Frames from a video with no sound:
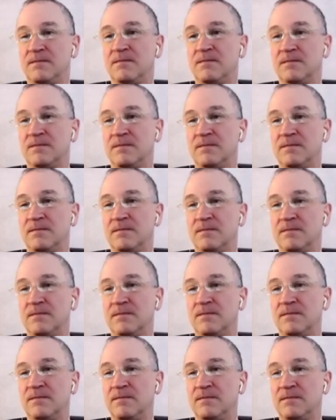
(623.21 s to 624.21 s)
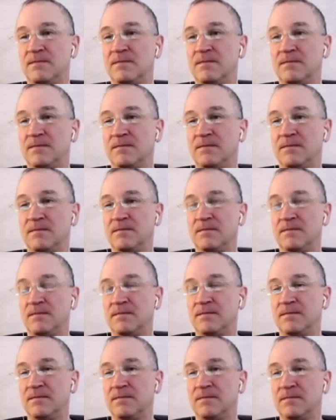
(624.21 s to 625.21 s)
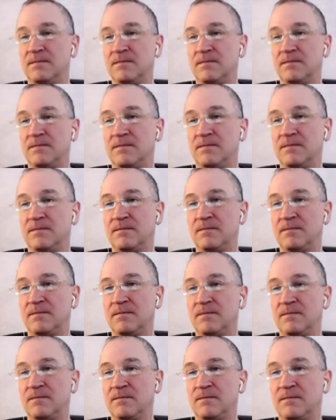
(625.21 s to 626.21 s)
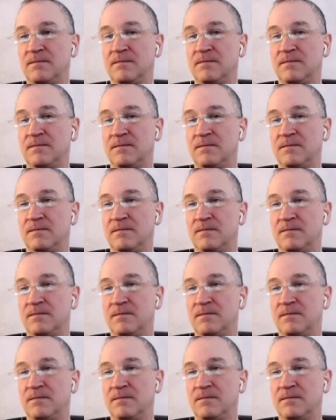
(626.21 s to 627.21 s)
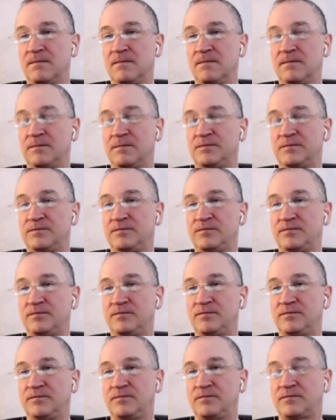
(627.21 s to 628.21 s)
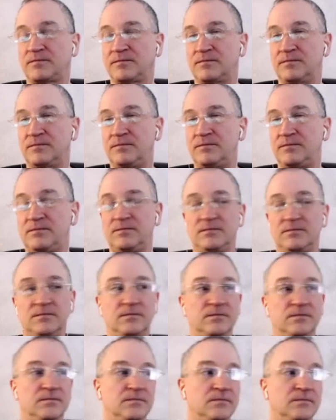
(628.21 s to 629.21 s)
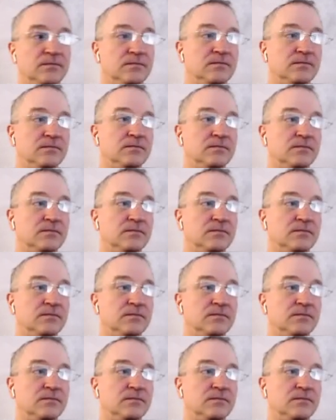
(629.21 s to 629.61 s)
The person shown says nothing.